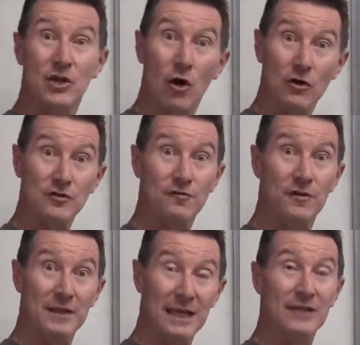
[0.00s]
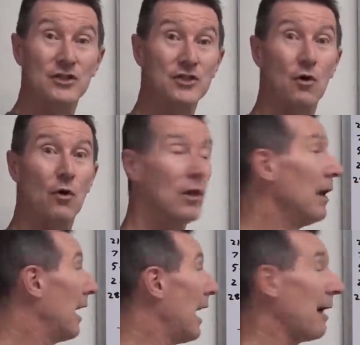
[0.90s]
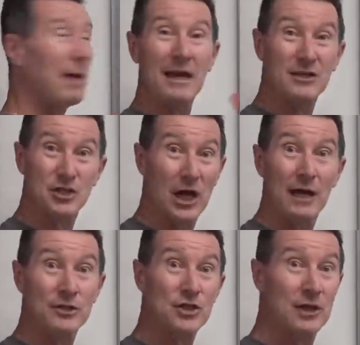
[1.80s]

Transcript: the cost for the install and to change,